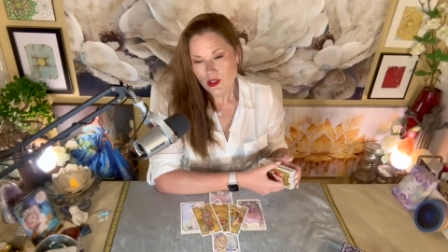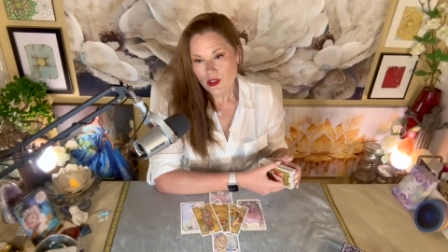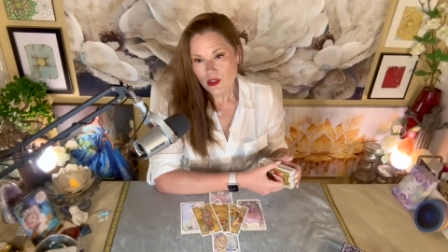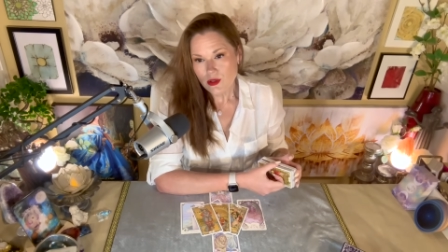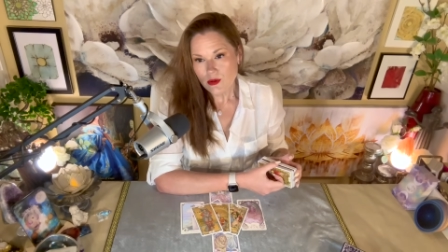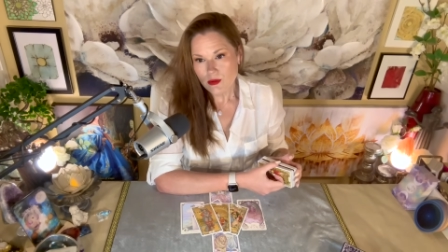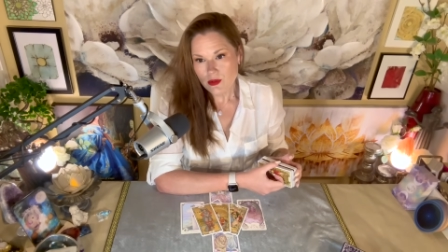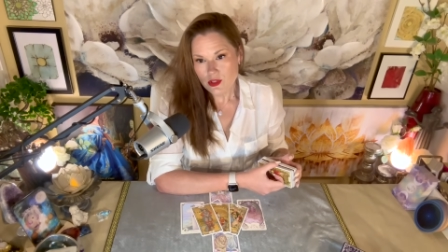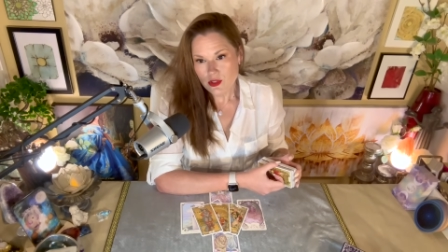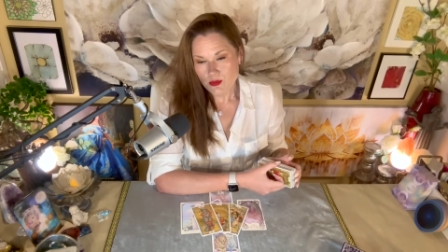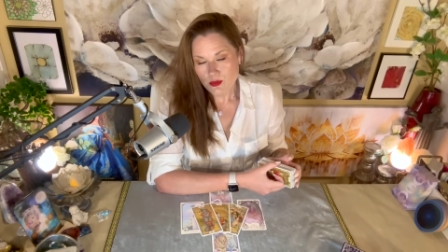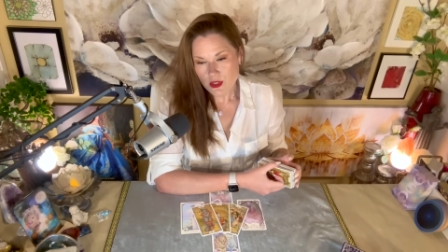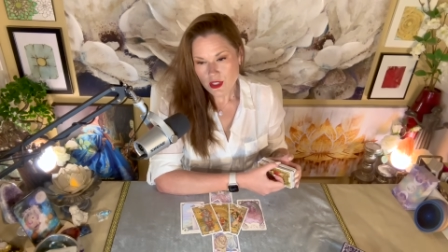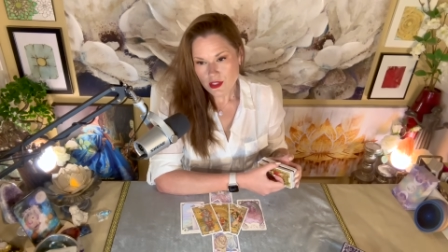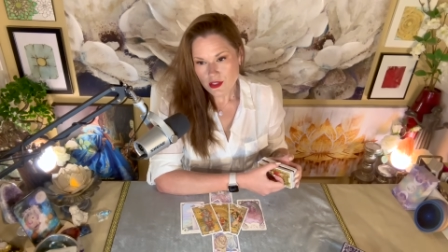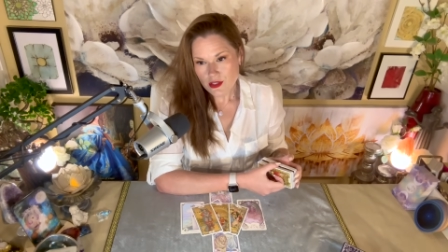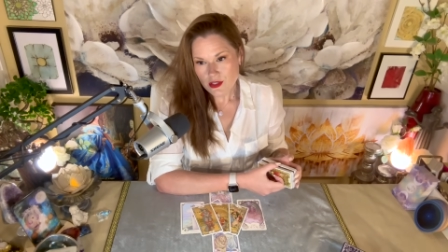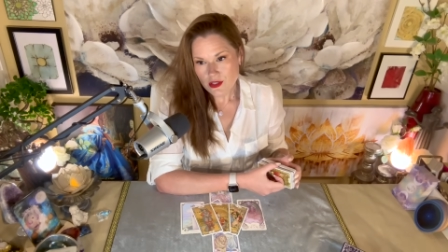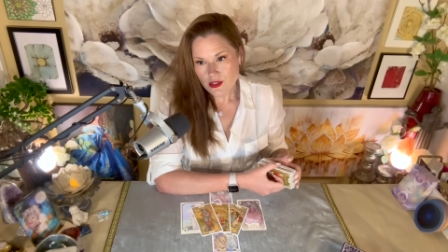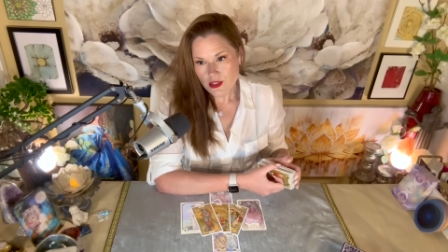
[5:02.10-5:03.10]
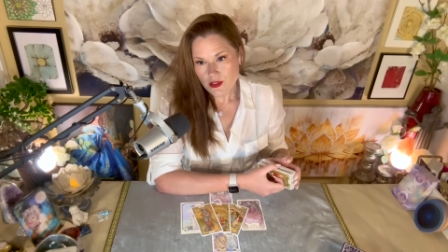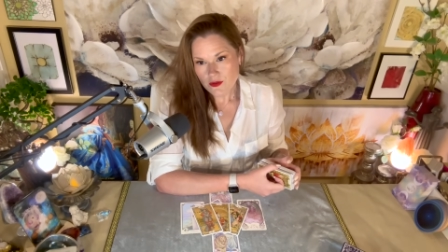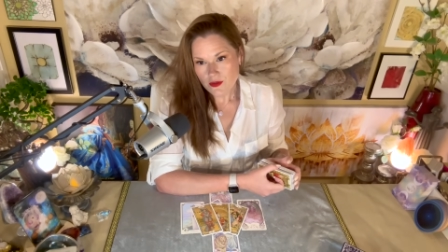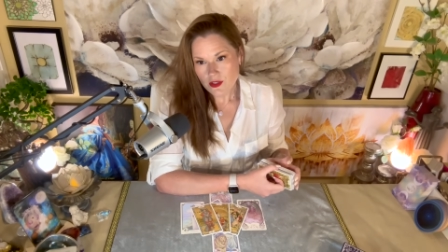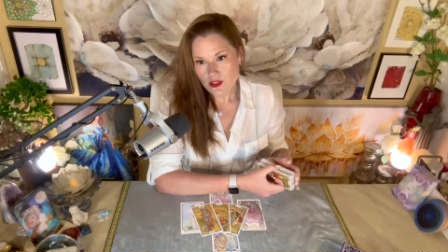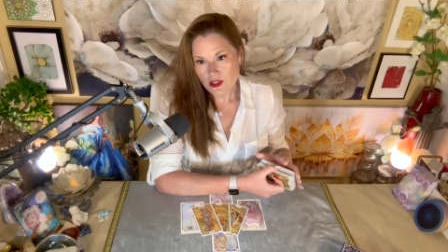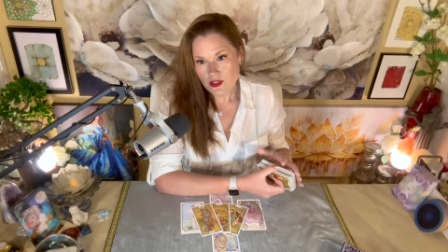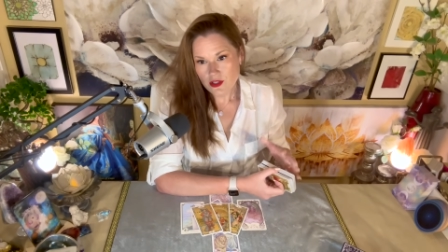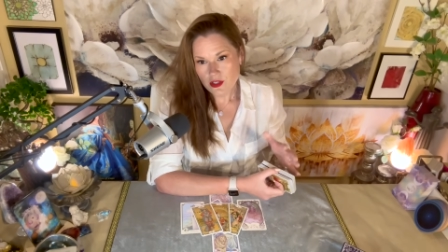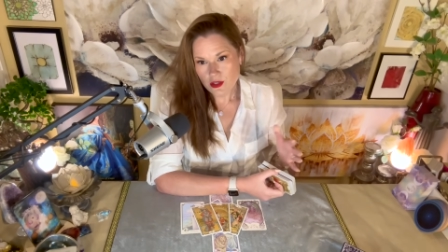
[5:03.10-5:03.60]
Which means if it
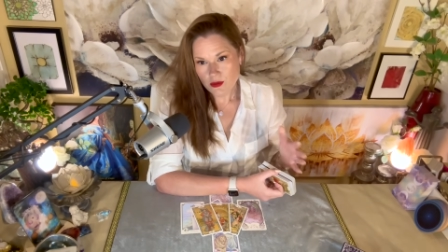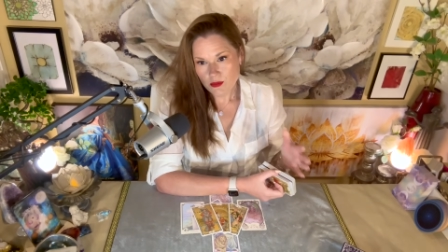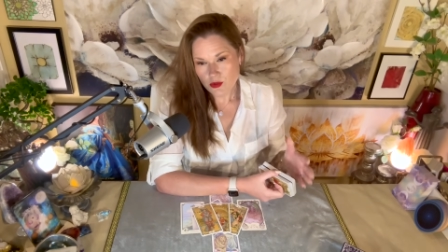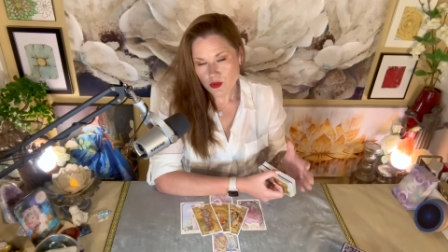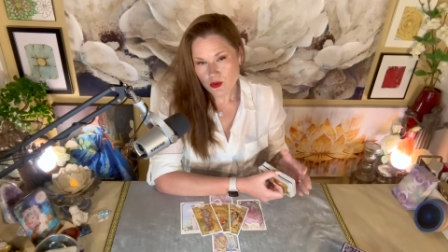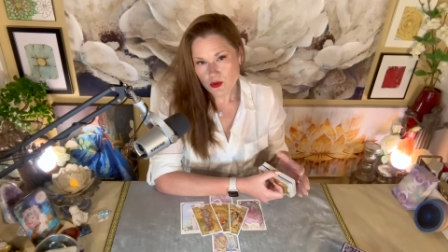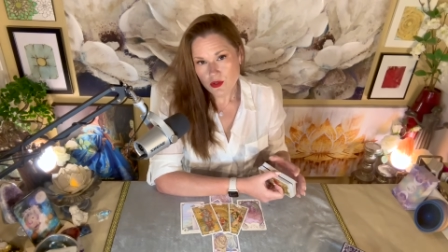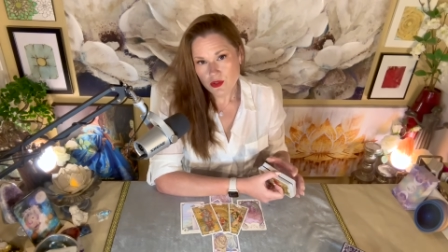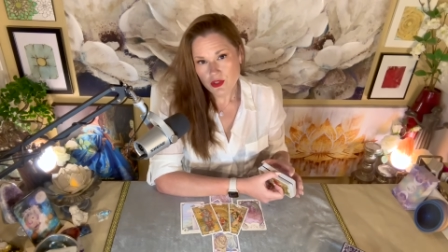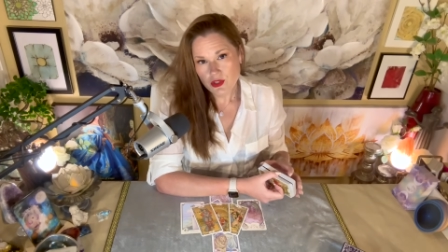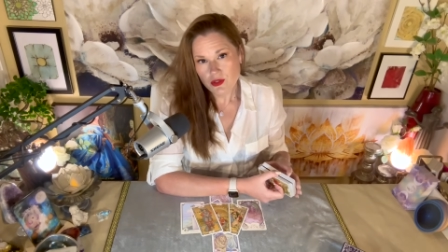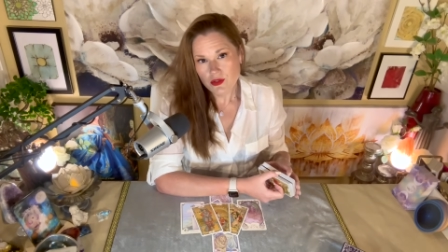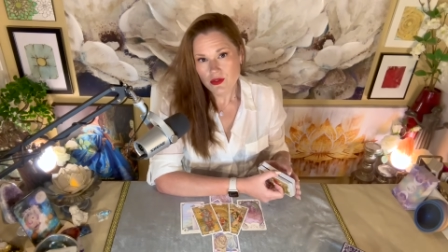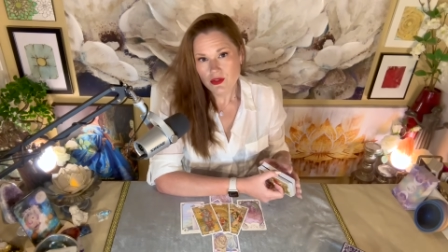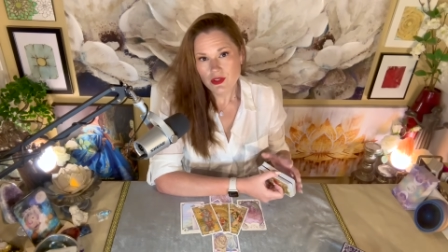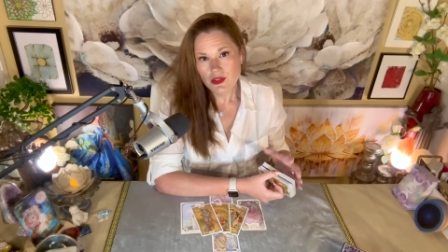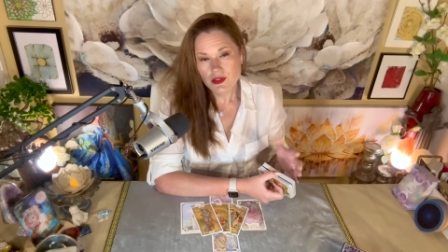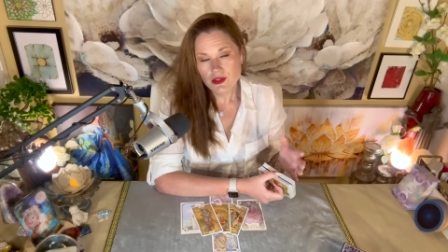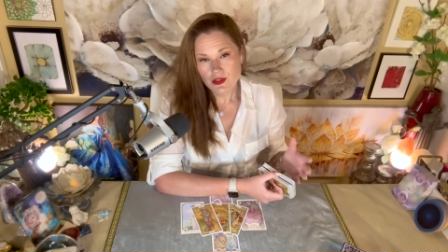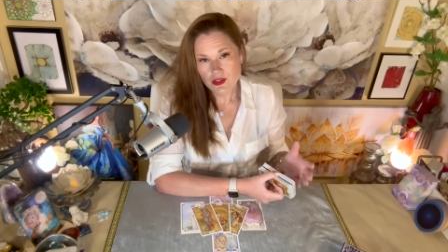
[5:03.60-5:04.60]
does come towards you, there's a good